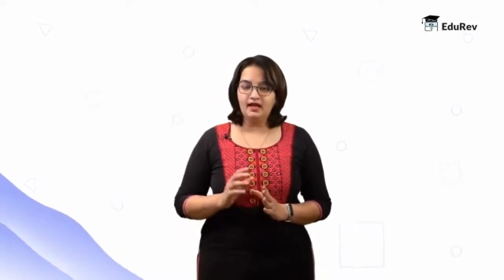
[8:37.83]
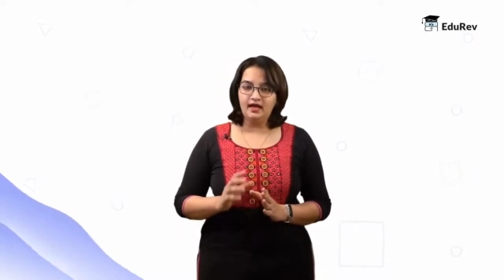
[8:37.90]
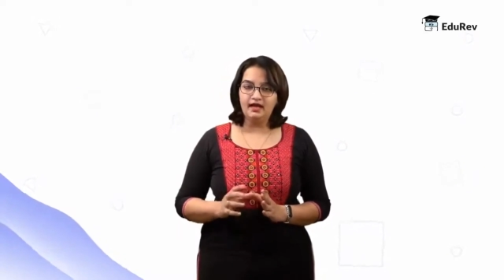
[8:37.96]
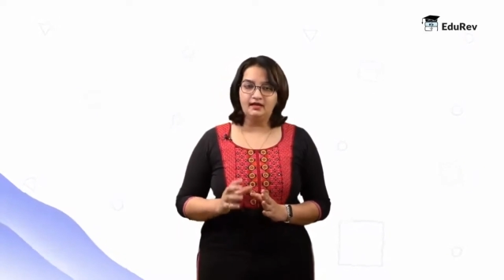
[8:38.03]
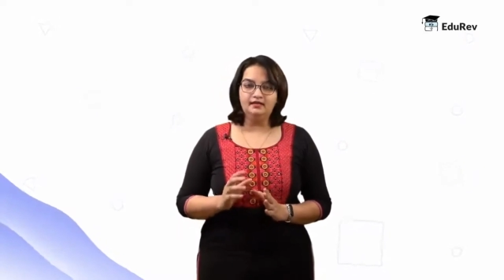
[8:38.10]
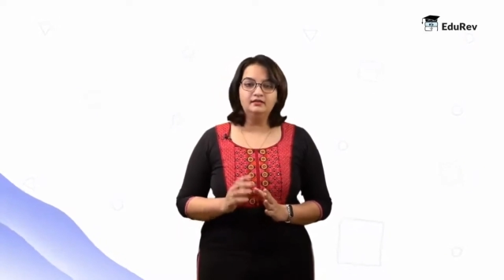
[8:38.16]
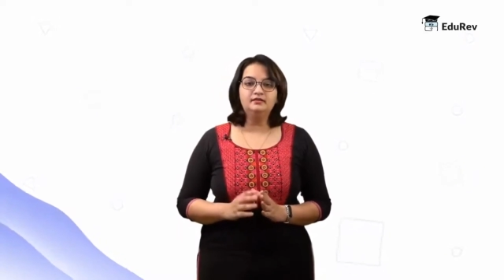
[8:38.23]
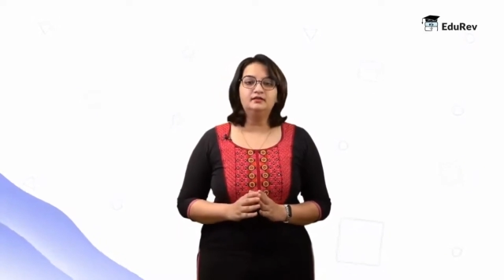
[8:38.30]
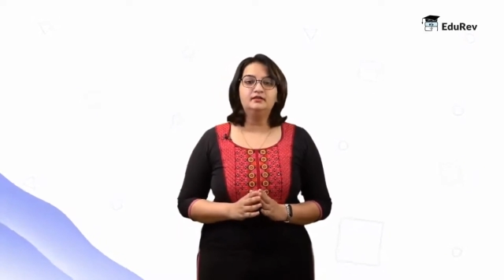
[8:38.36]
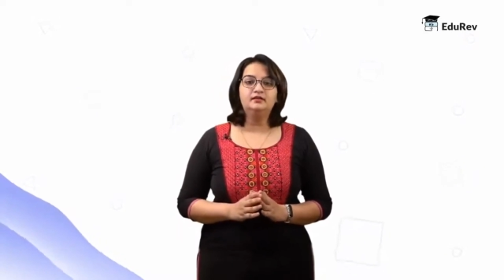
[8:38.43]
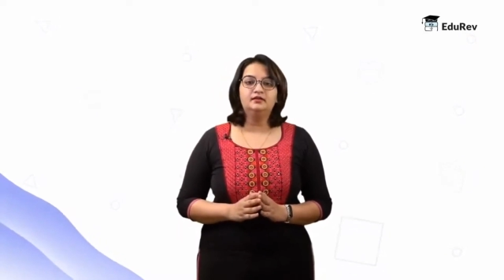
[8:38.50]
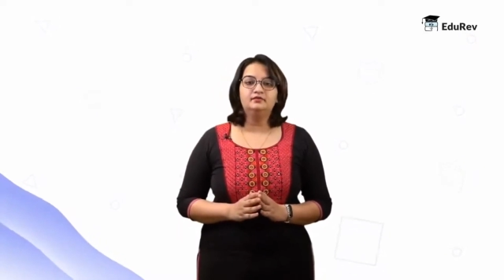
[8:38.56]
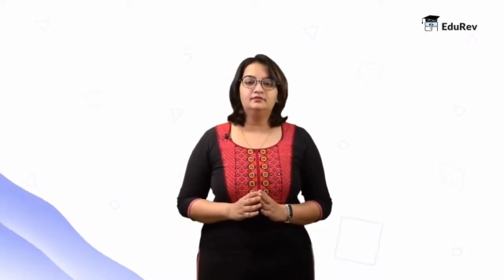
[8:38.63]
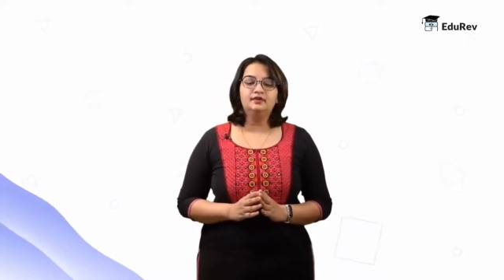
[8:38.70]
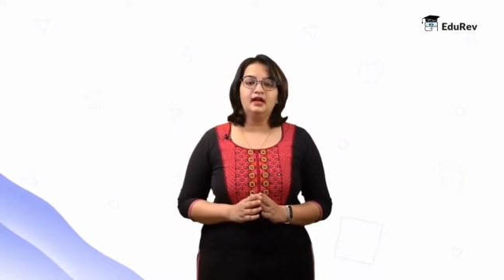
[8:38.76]
And
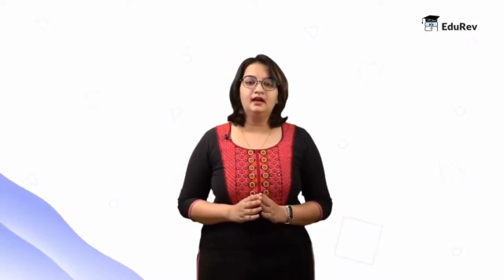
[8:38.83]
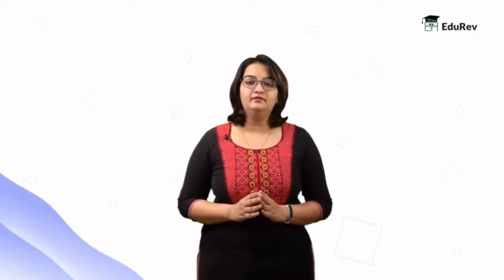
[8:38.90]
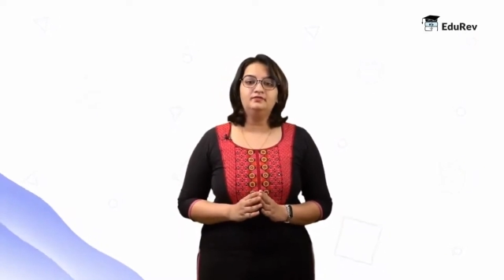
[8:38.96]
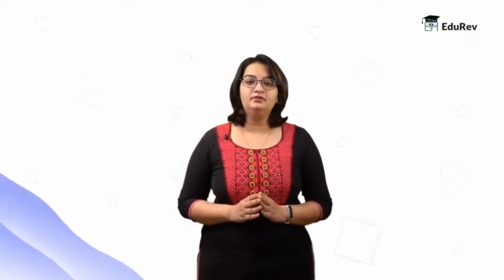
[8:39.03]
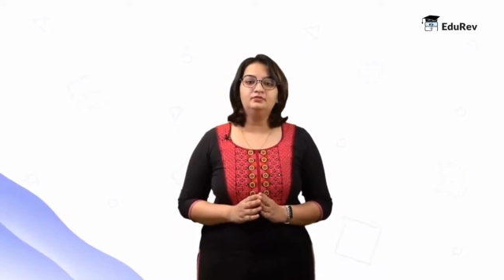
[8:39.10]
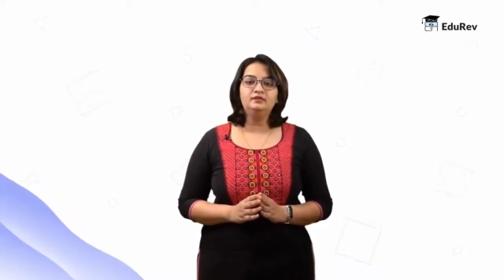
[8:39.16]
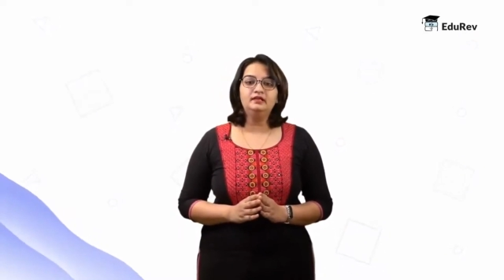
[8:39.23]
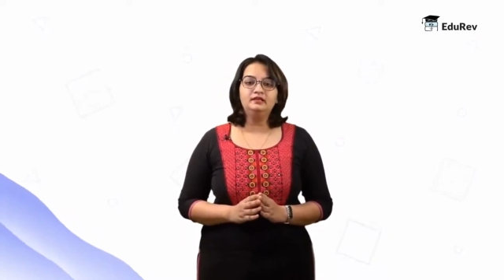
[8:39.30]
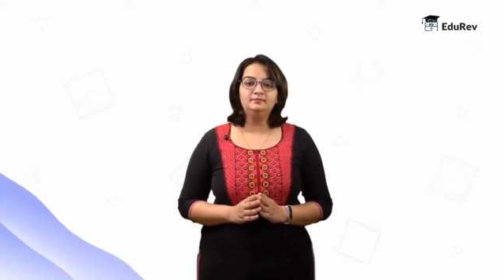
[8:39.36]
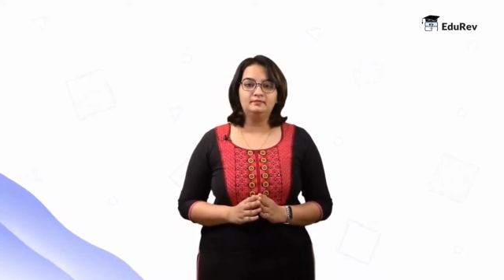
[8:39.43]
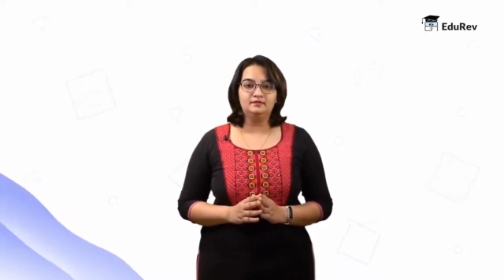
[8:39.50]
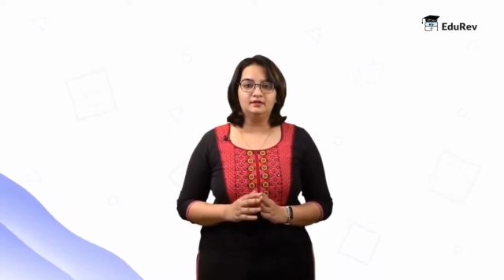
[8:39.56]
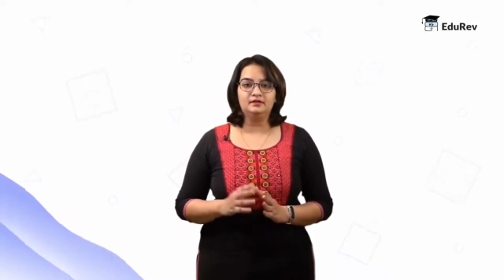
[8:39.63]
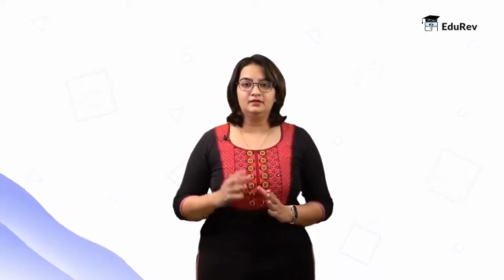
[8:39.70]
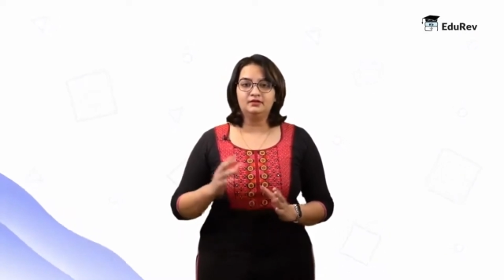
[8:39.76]
we have to
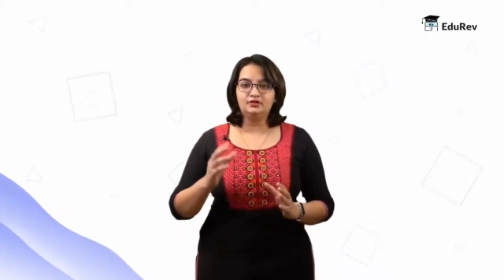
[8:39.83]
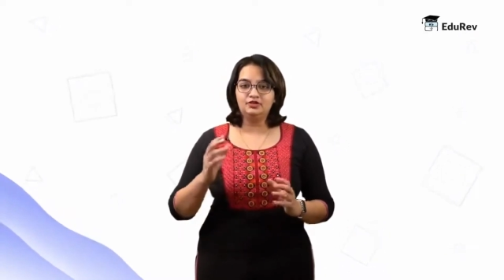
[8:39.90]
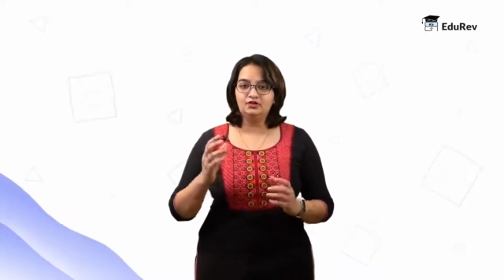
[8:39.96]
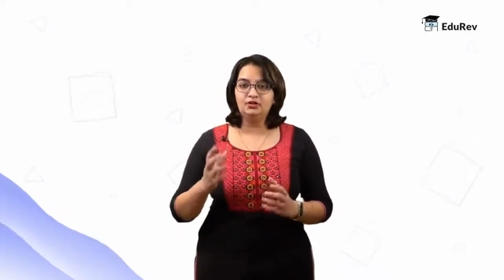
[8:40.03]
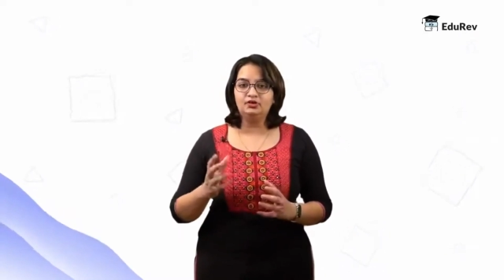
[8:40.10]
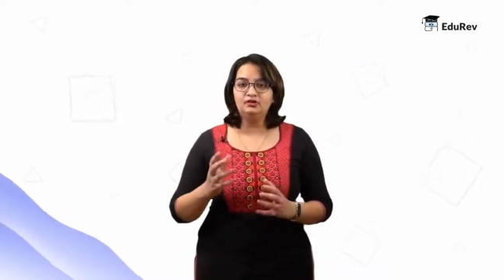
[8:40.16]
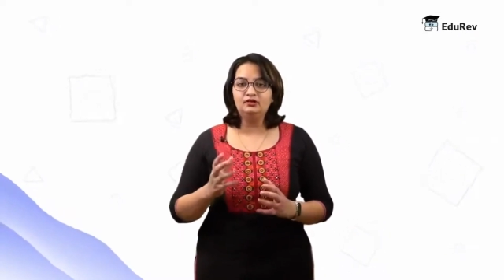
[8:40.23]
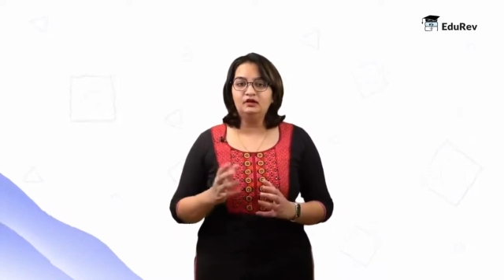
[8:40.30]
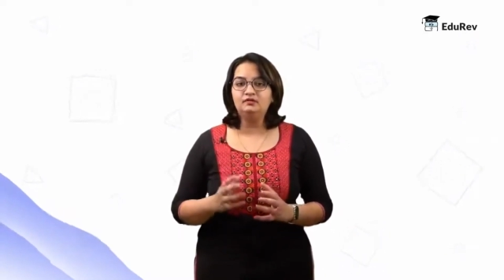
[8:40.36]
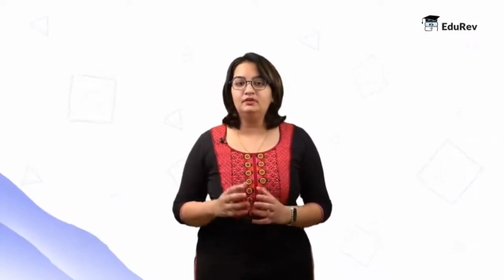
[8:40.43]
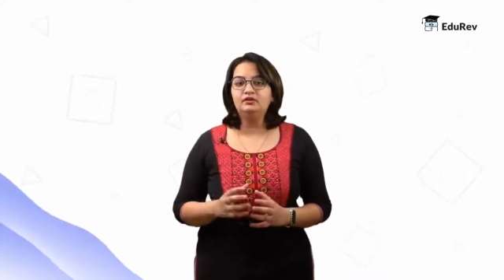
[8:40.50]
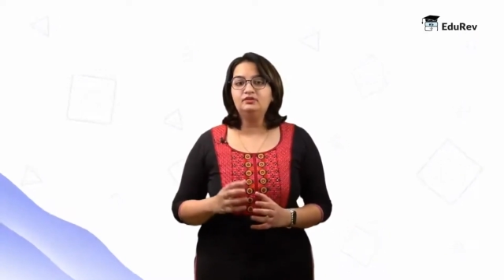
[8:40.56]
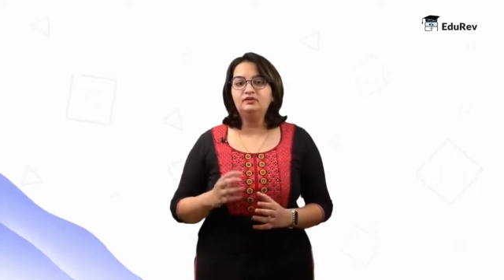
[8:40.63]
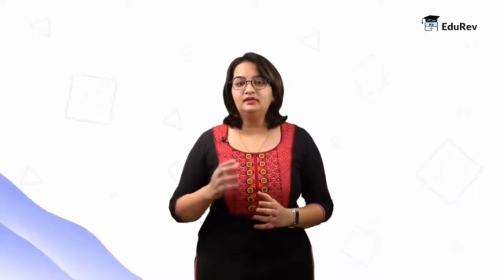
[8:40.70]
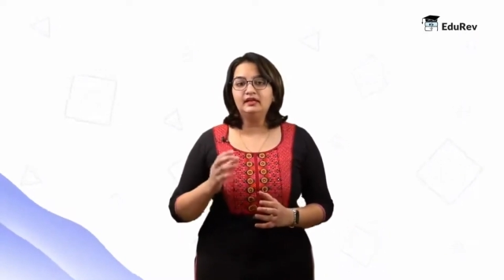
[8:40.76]
be sure
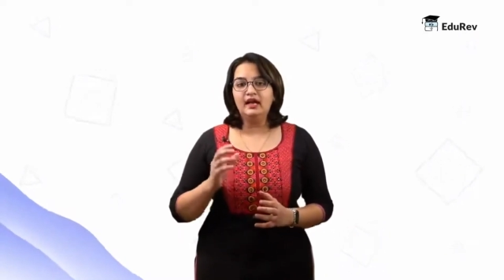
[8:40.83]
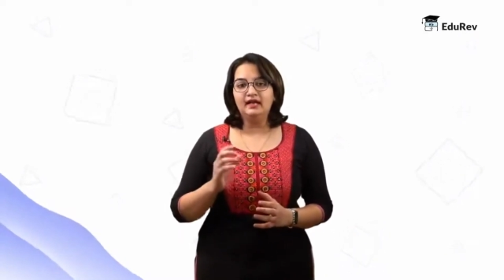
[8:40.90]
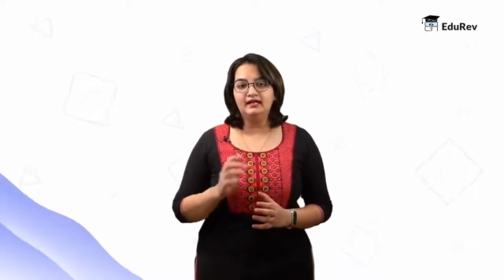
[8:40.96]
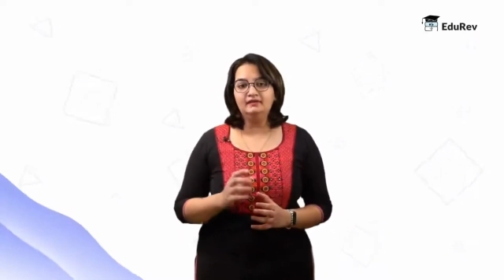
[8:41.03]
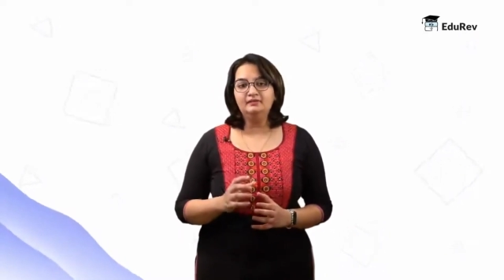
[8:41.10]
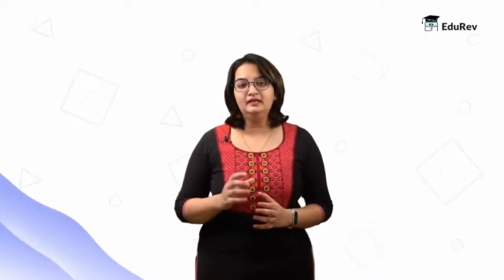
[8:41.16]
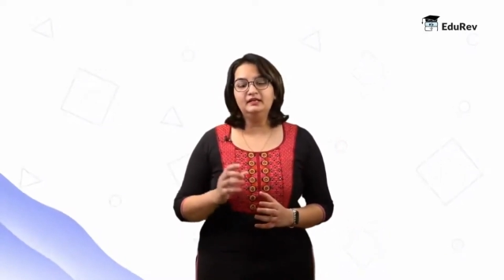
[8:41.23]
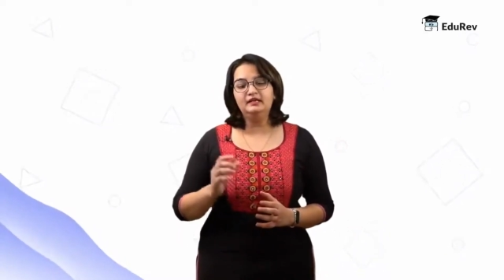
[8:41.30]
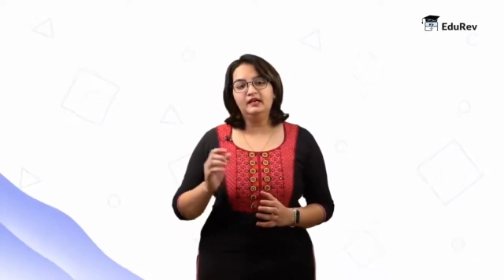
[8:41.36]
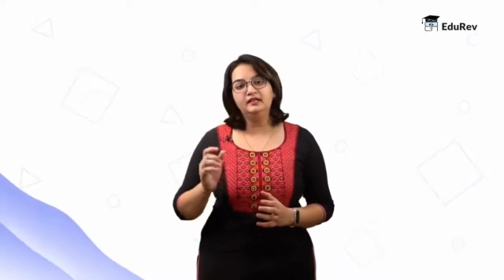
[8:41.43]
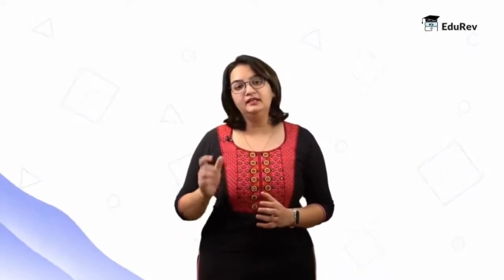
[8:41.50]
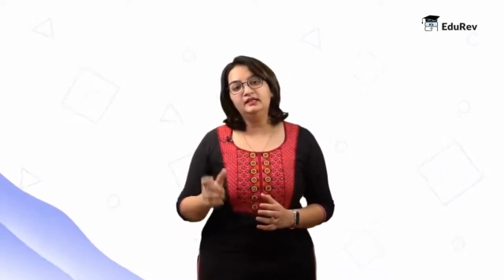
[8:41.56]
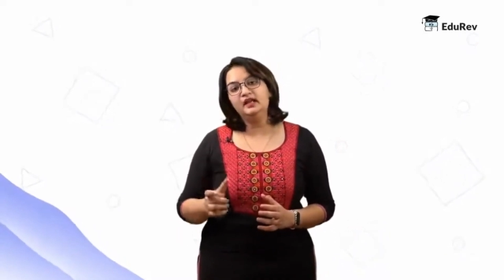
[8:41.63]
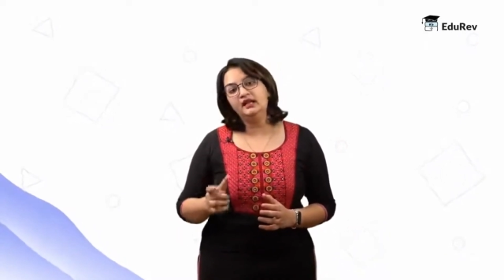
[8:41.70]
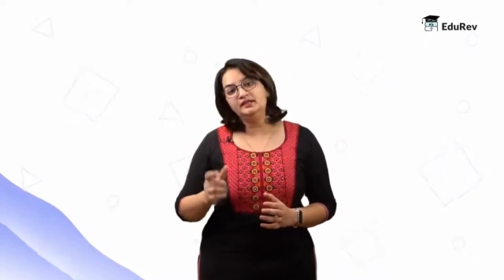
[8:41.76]
about the animate
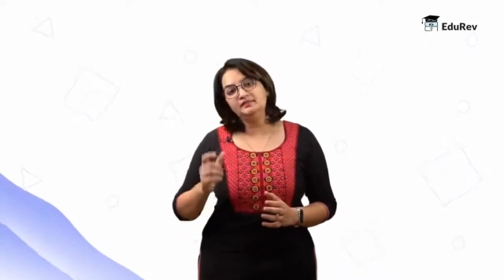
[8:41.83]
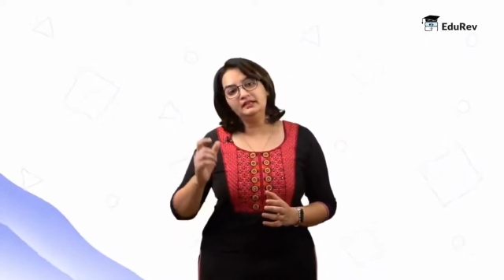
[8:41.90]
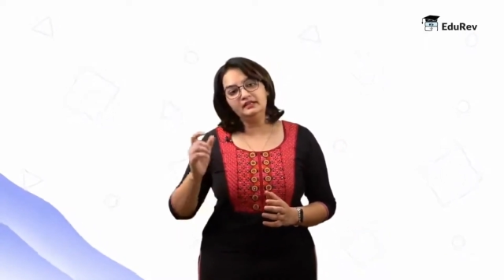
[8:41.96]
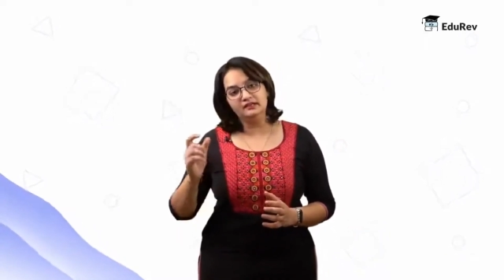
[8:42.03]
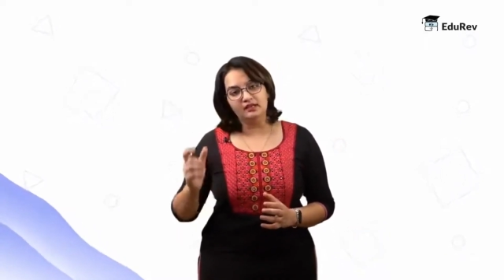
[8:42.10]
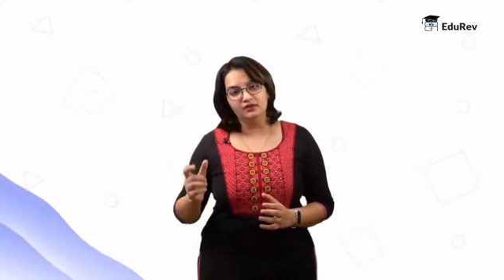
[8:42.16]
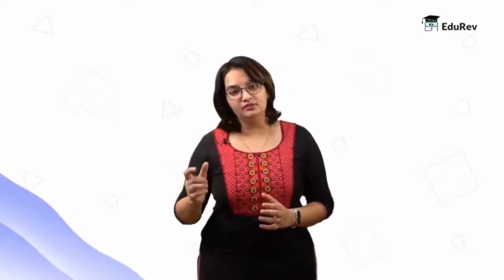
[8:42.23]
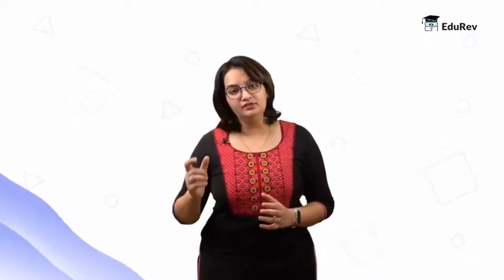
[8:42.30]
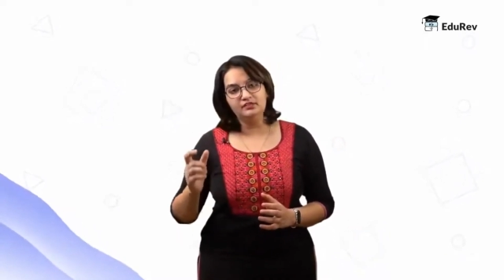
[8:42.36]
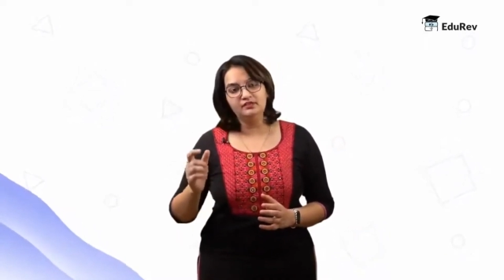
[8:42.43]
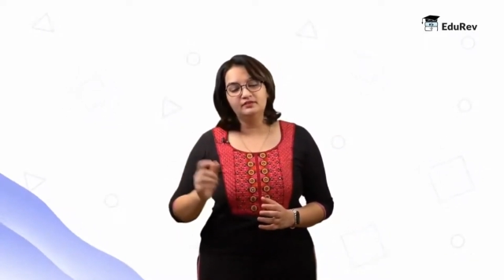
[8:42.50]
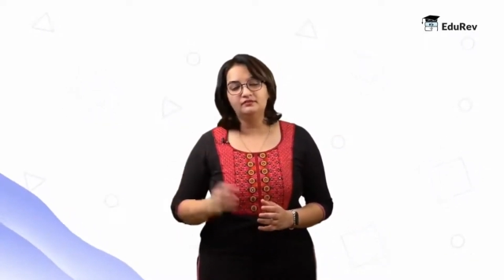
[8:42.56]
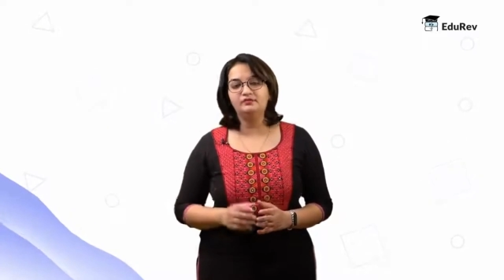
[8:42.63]
and inanimate nouns